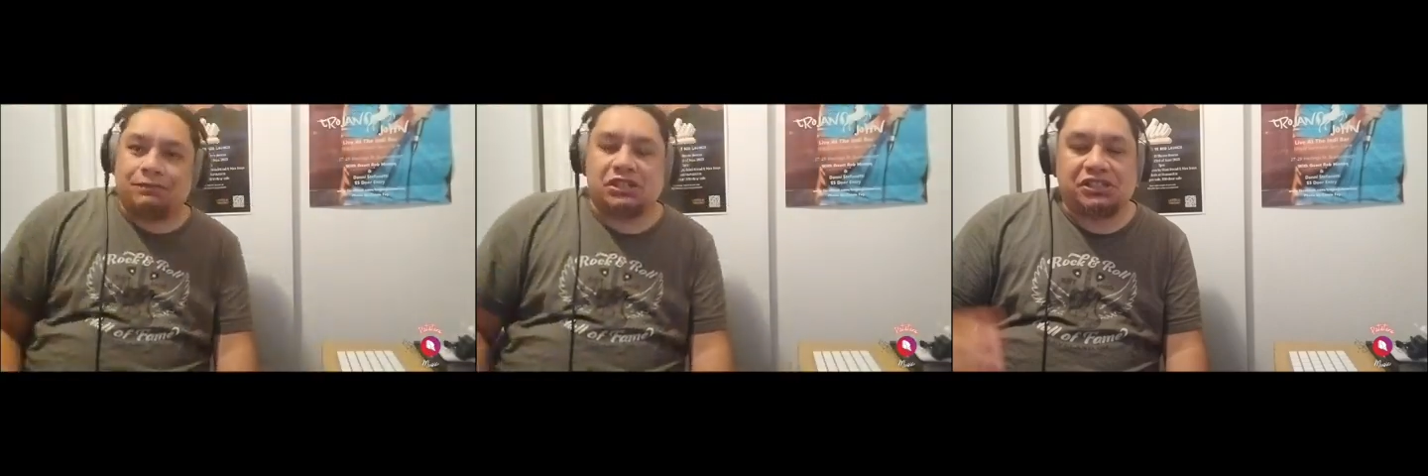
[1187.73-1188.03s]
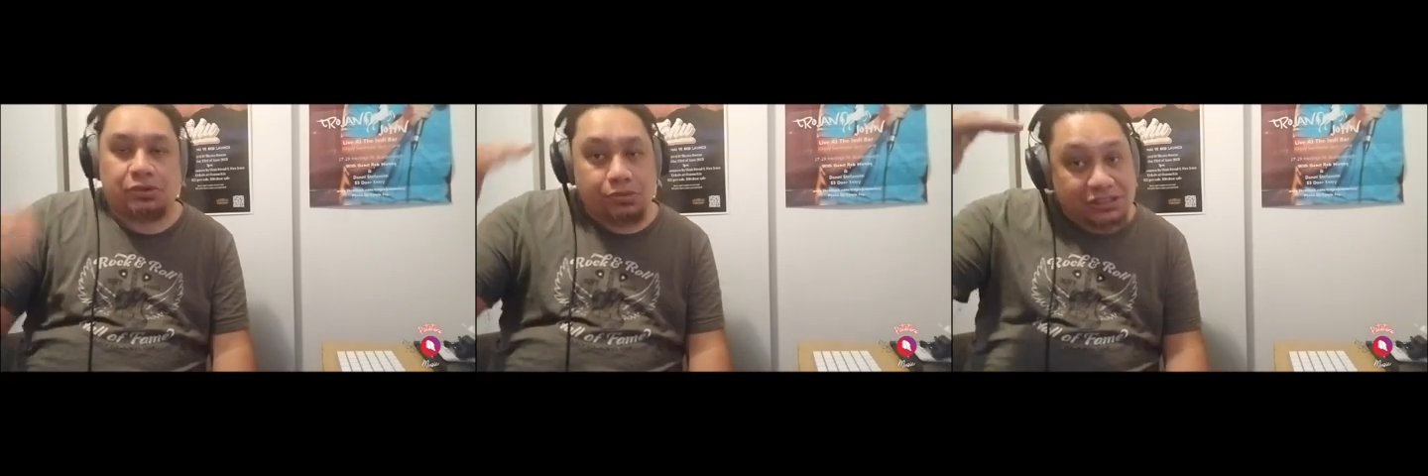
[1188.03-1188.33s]

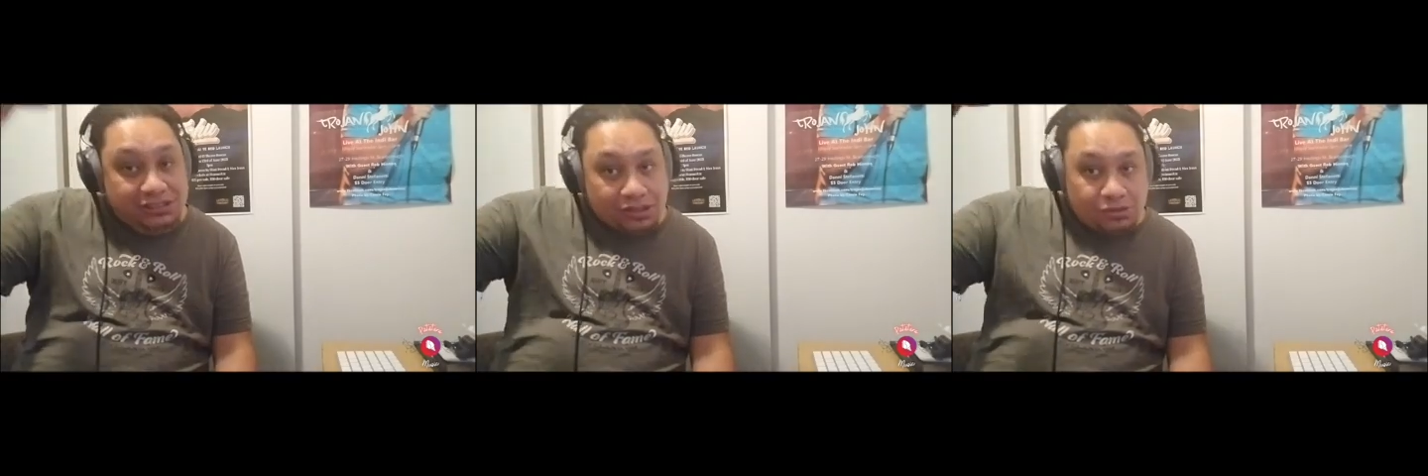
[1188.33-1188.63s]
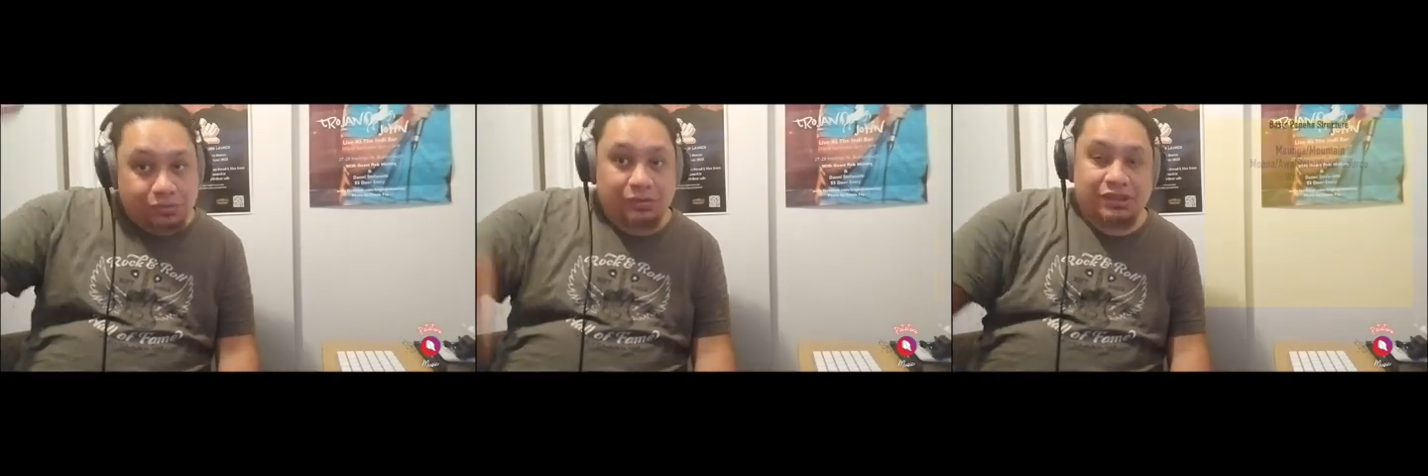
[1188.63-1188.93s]
So we'll start
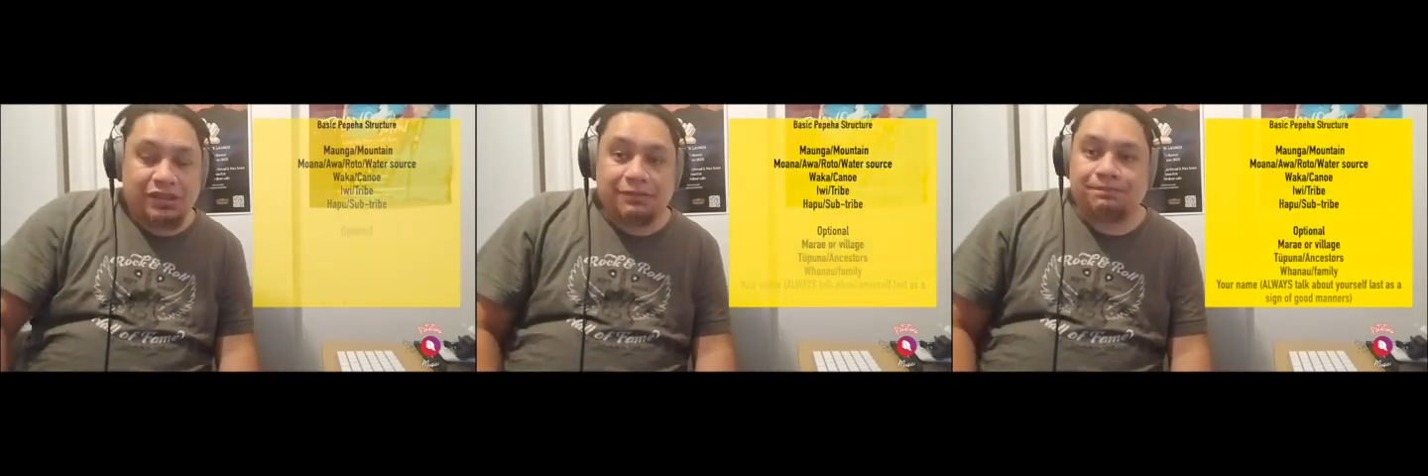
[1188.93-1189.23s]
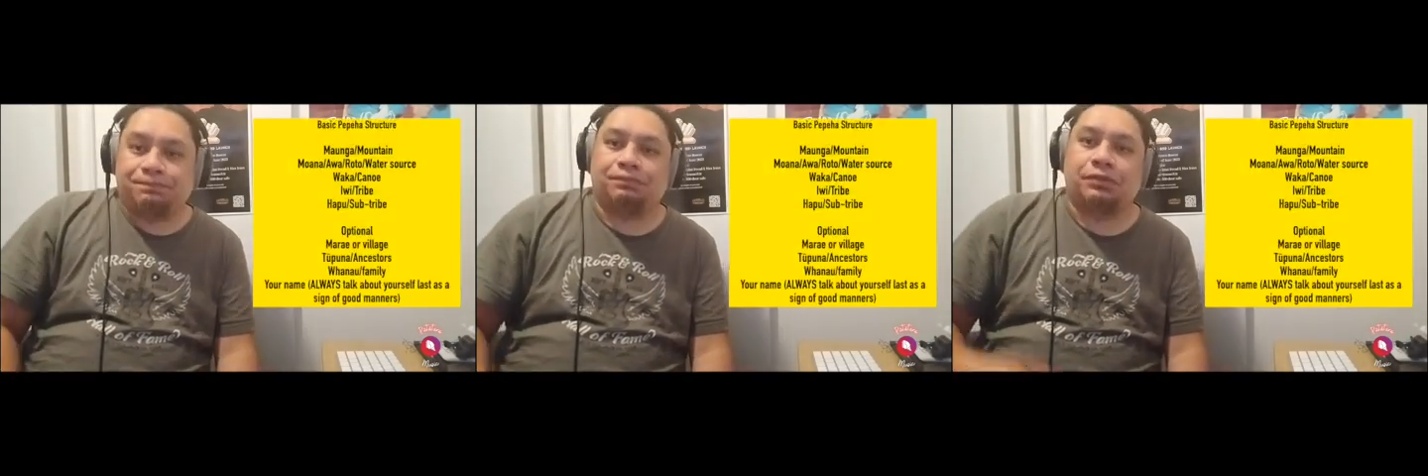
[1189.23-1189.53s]
off with there,
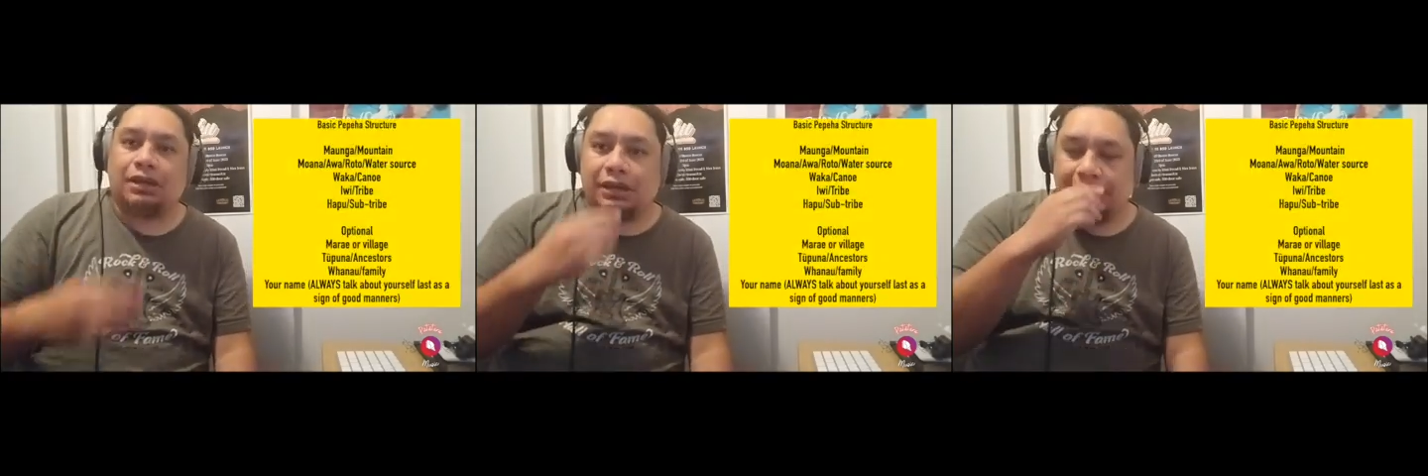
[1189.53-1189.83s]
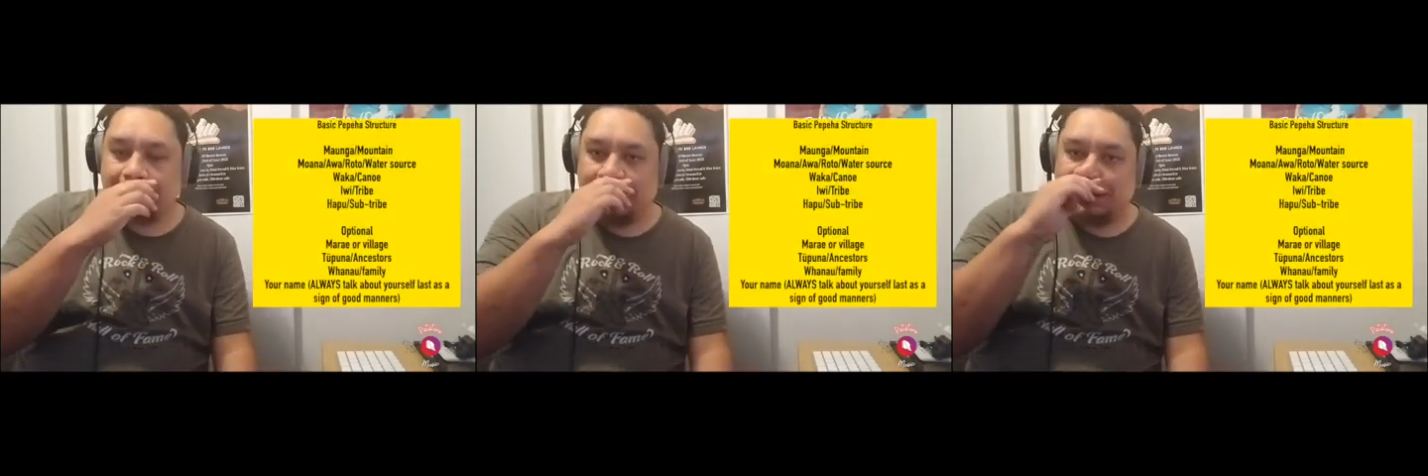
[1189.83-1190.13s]

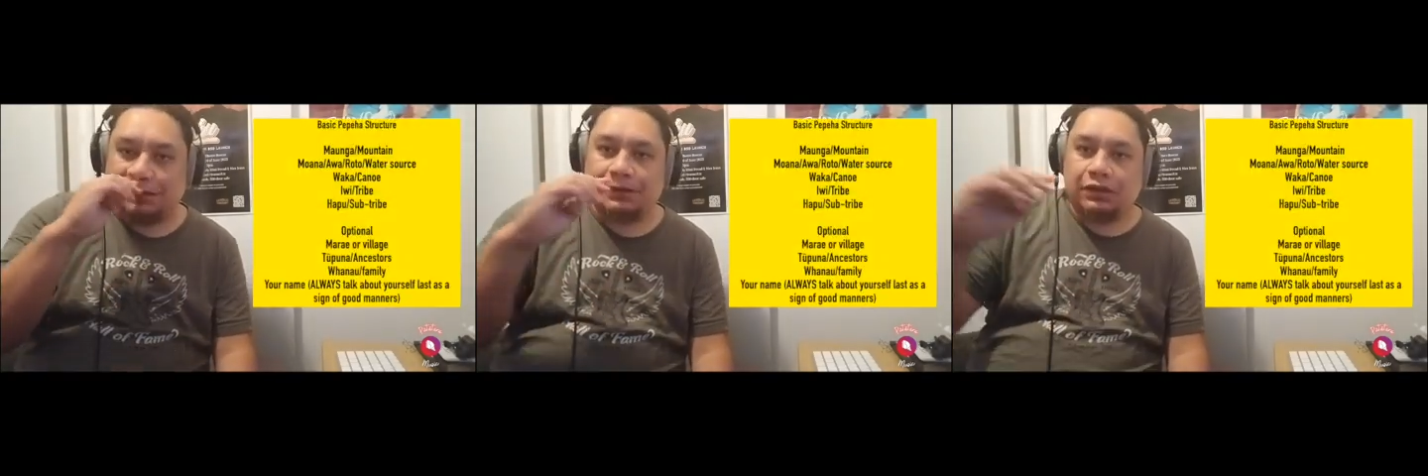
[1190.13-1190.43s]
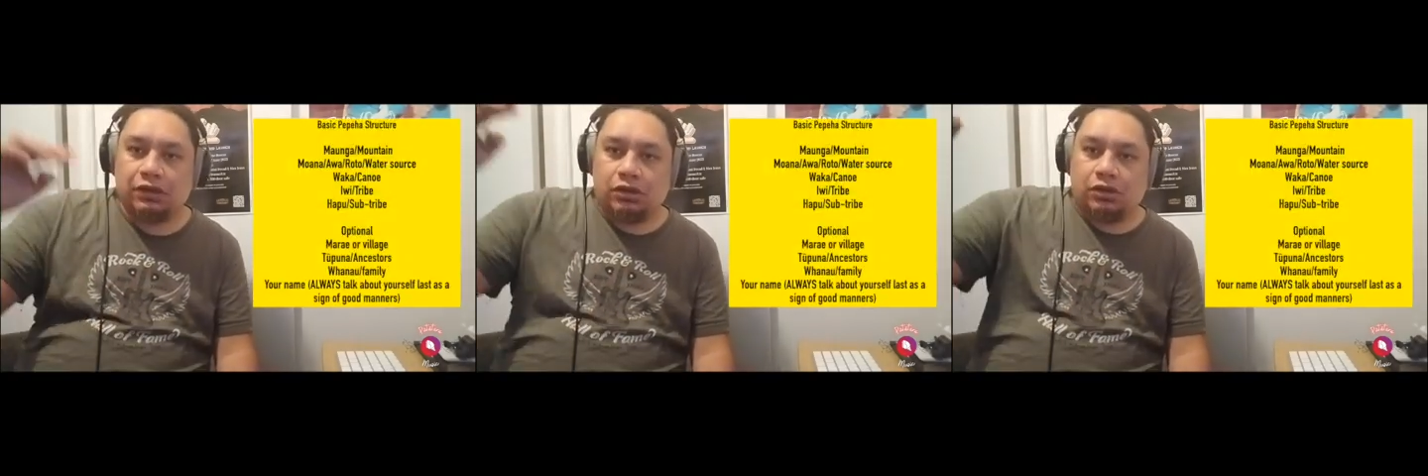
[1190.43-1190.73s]
and then
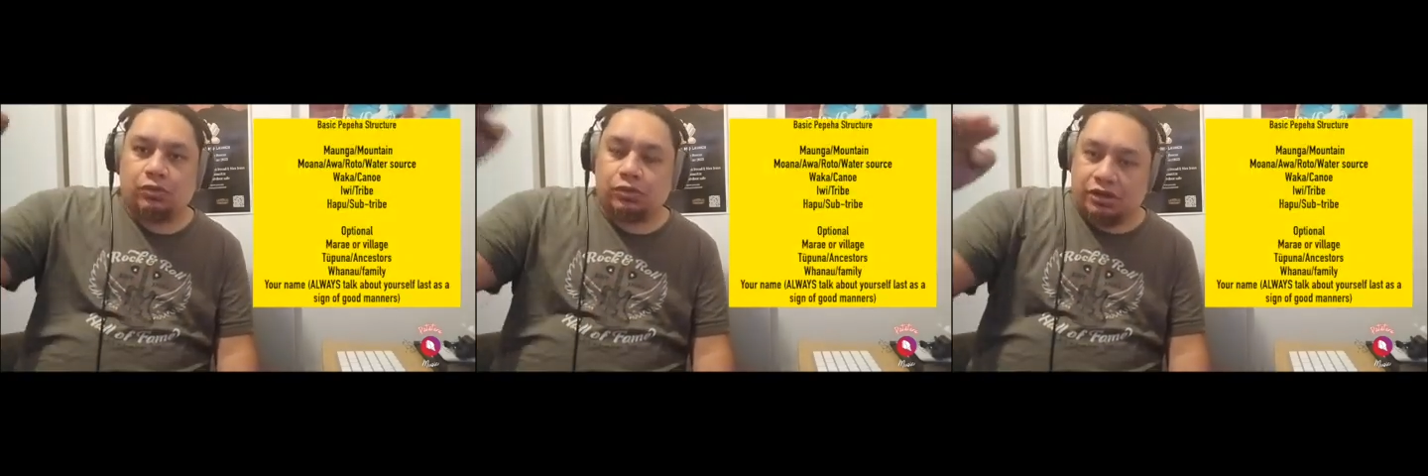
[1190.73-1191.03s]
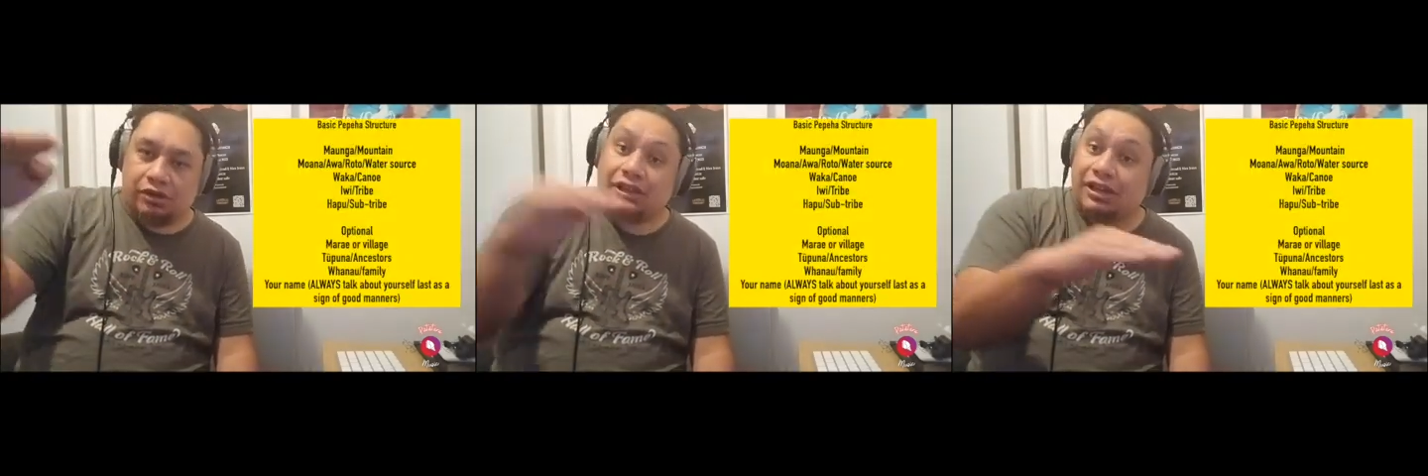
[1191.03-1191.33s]
we'll
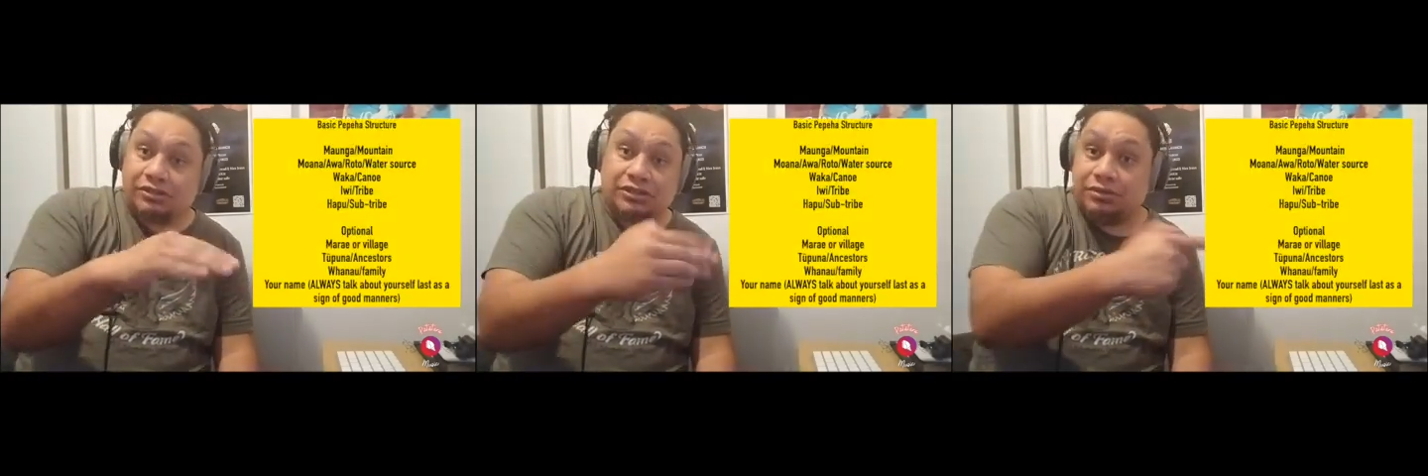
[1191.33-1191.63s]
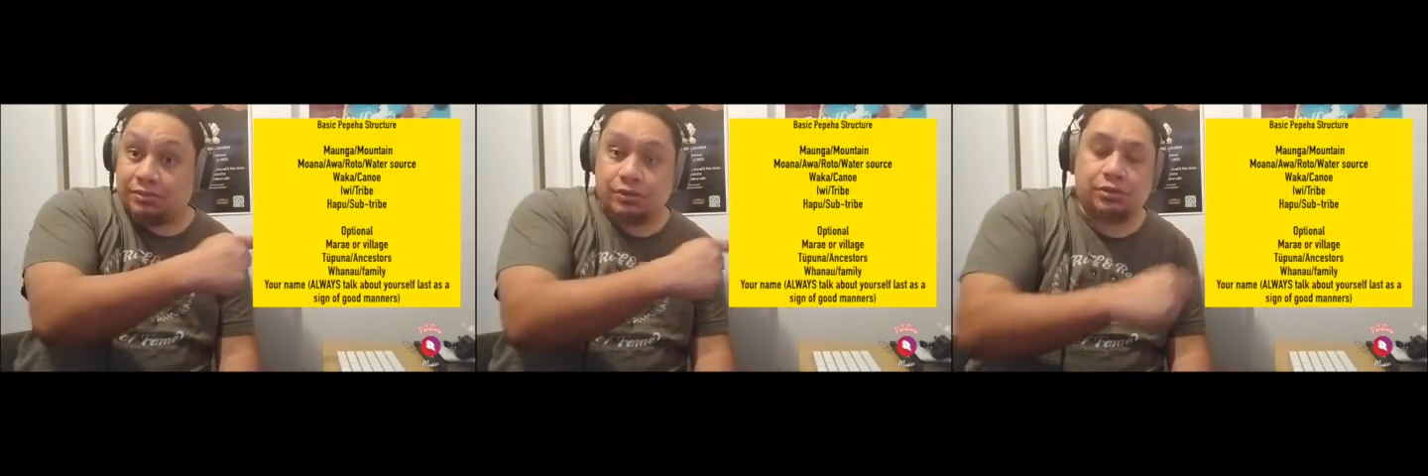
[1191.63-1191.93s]
go down to the
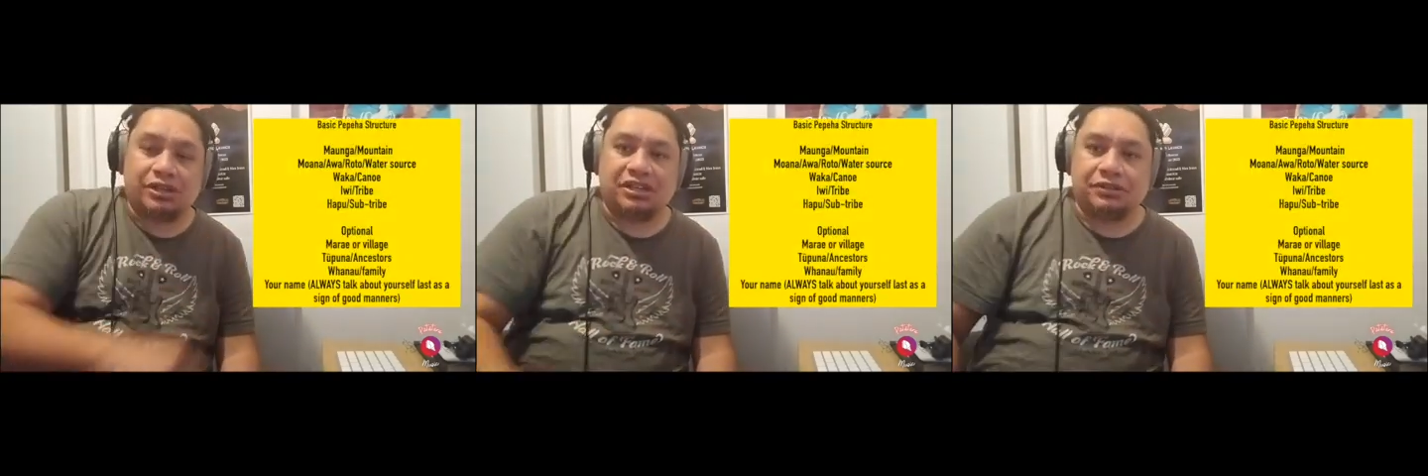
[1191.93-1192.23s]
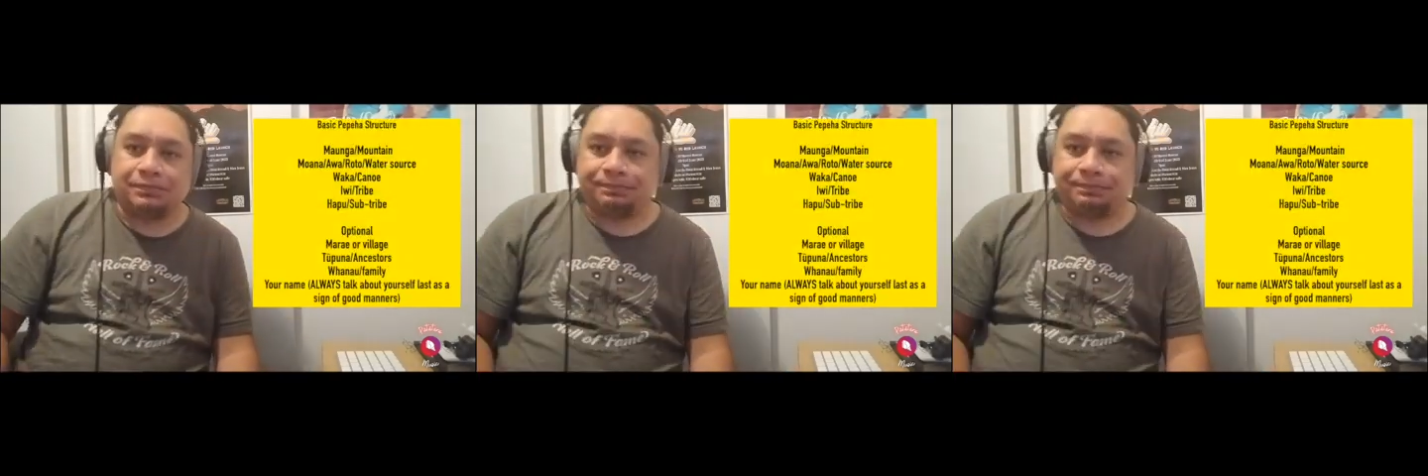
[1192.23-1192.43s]
Pūringa,